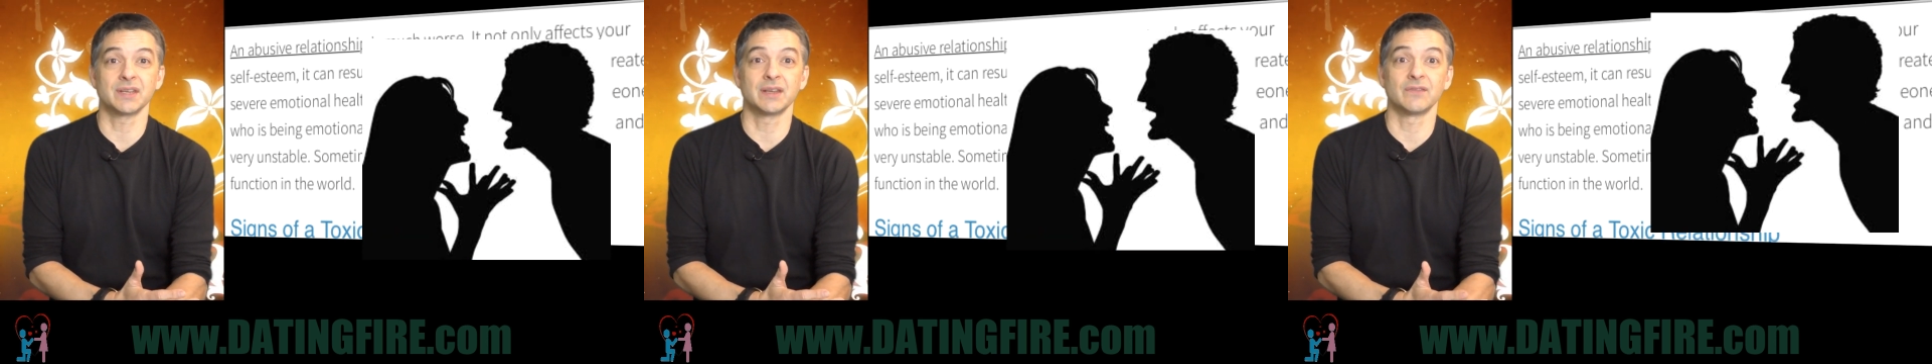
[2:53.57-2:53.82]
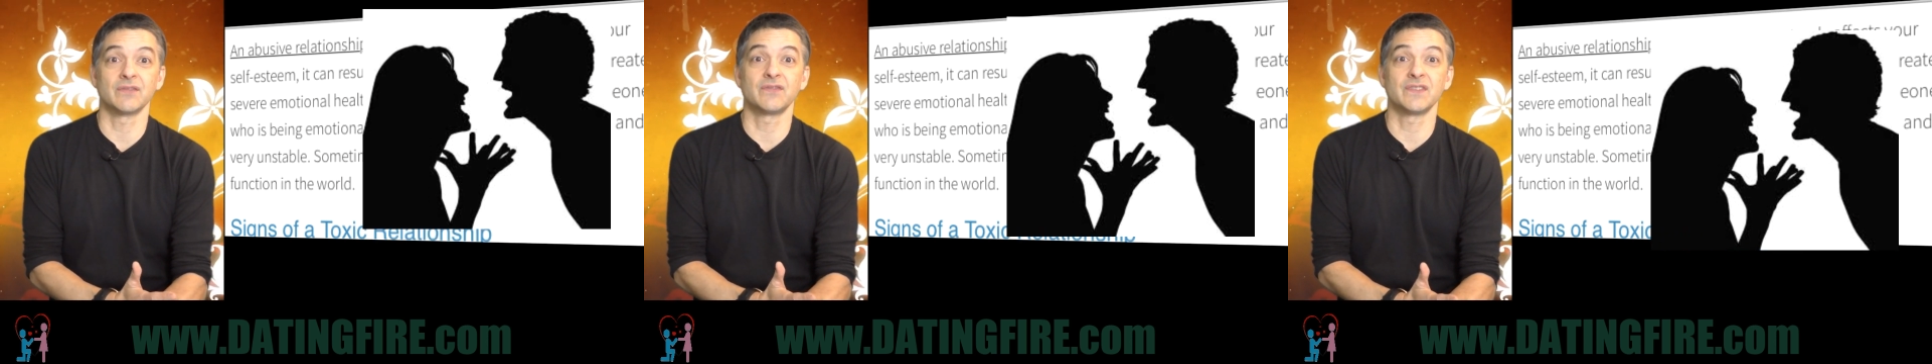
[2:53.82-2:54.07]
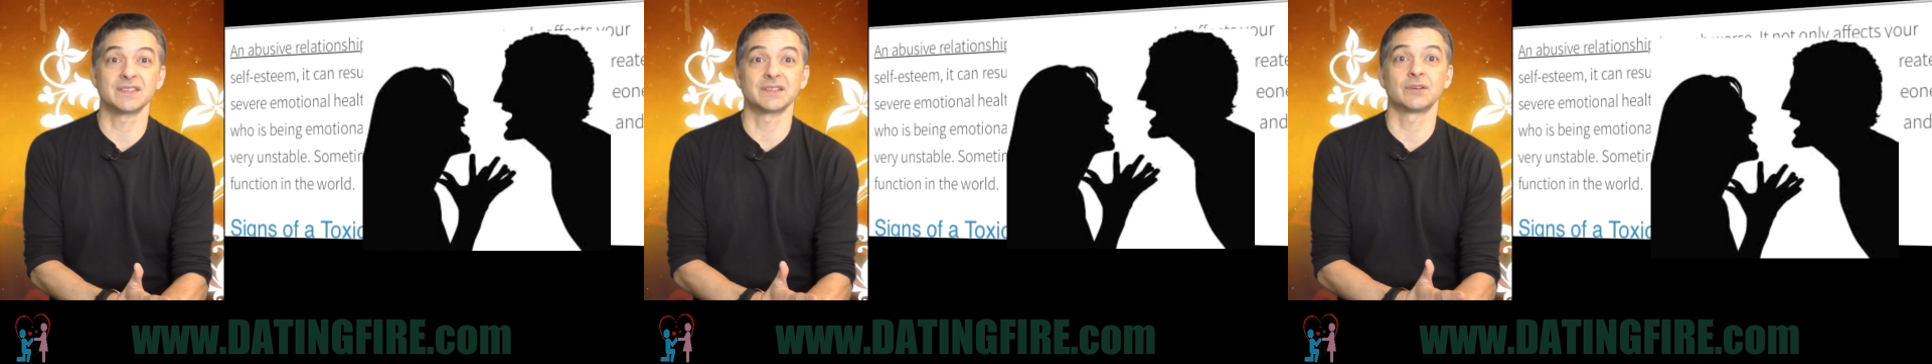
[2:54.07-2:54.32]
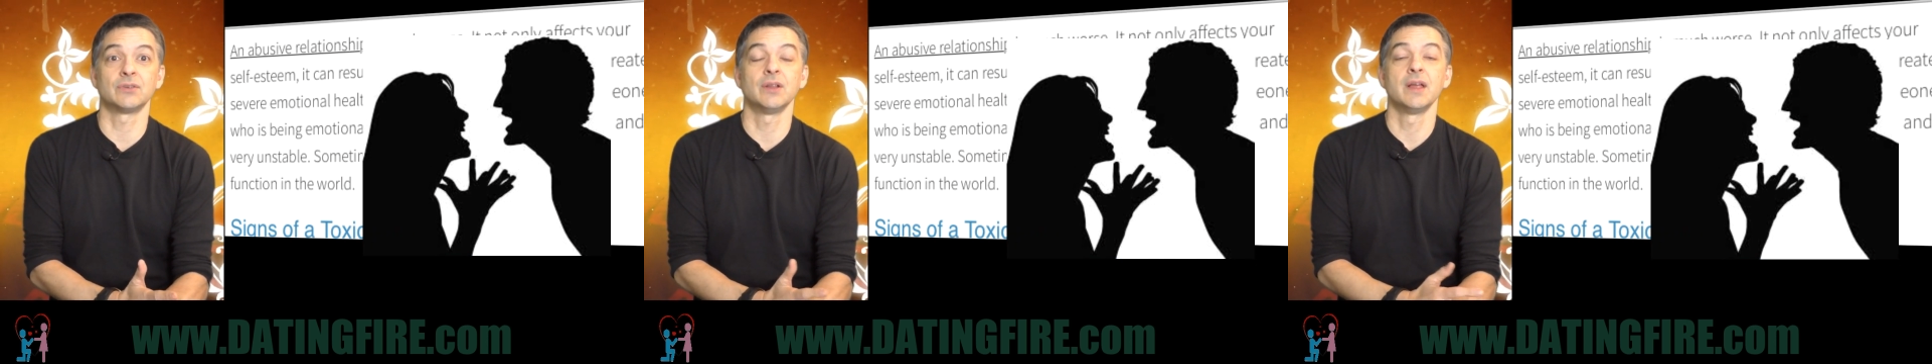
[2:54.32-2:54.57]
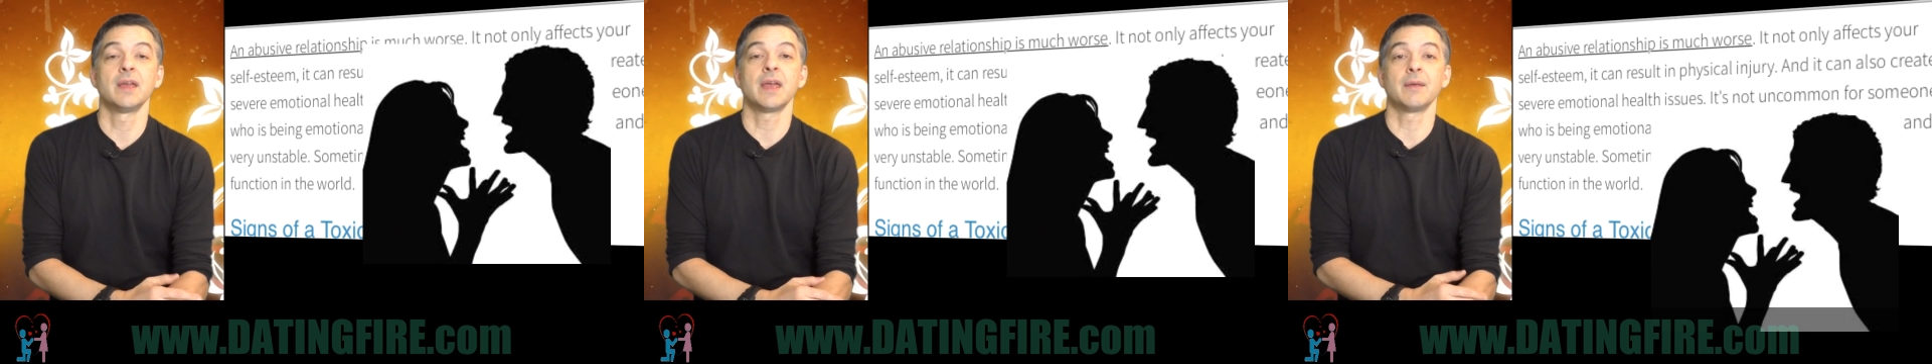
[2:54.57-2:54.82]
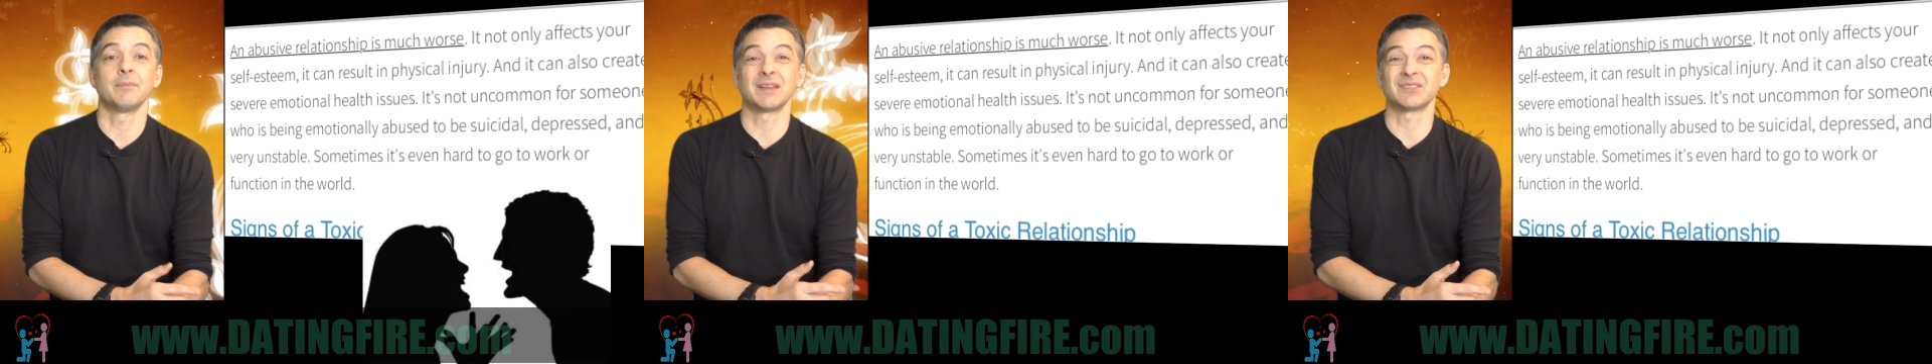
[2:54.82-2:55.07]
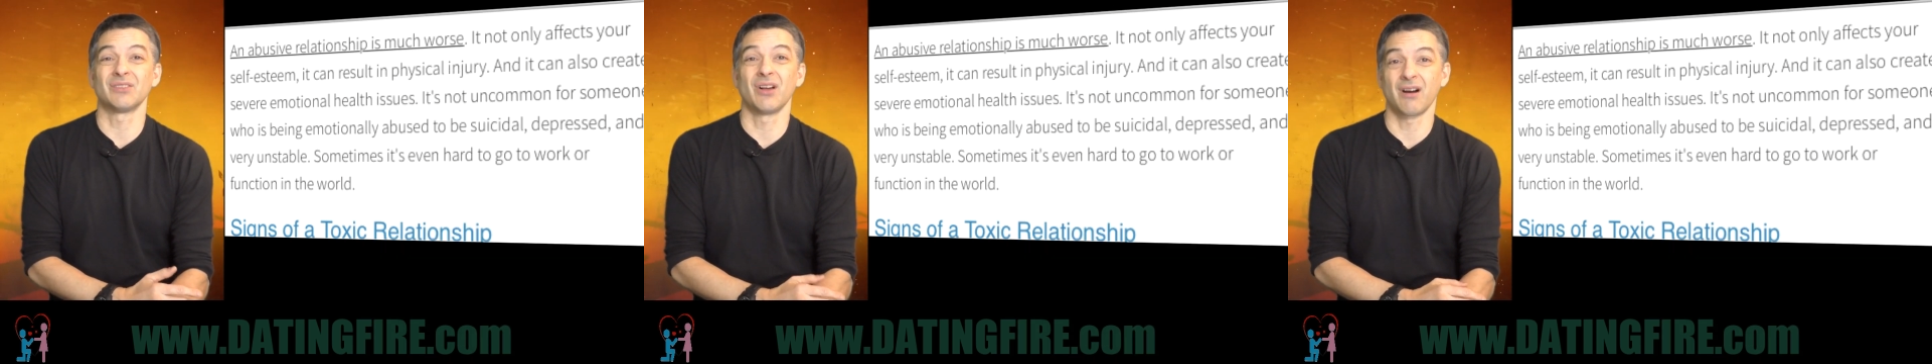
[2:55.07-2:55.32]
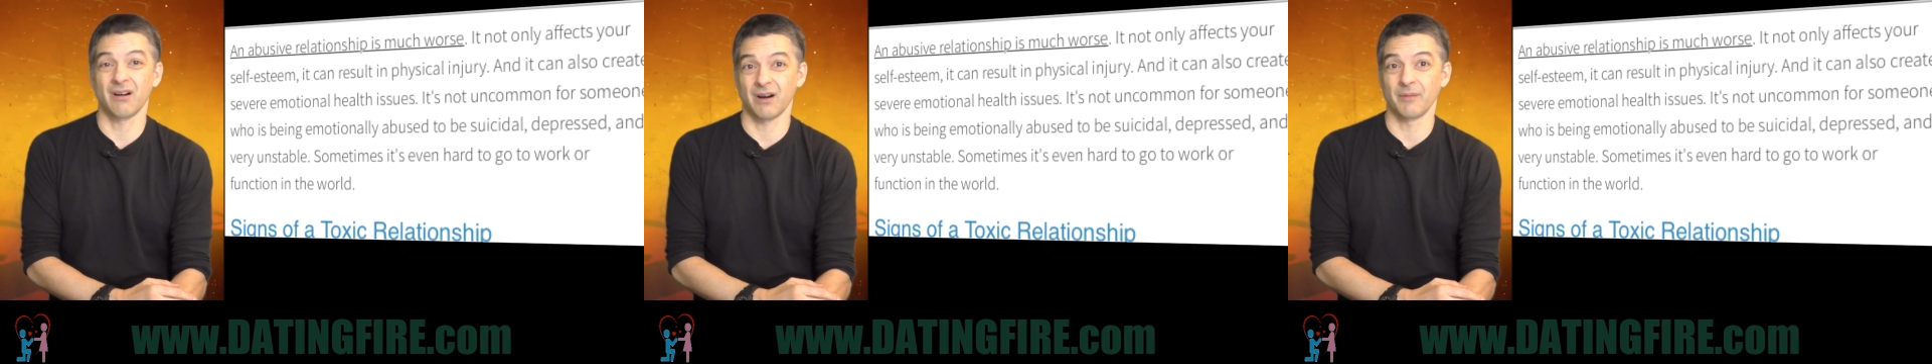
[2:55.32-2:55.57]
in physical and mental
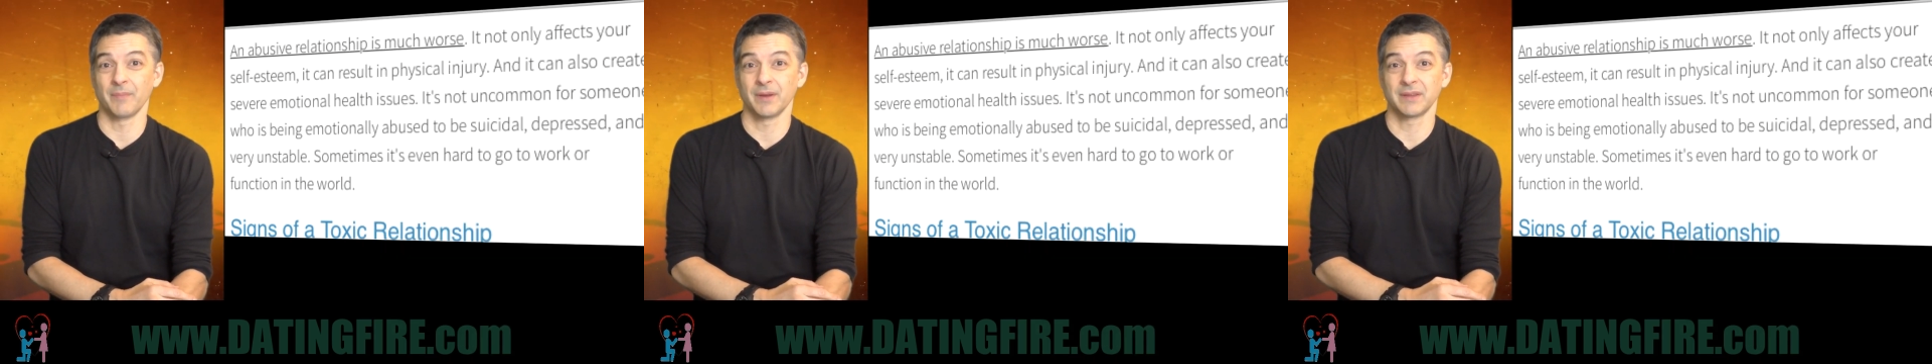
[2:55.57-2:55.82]
harm.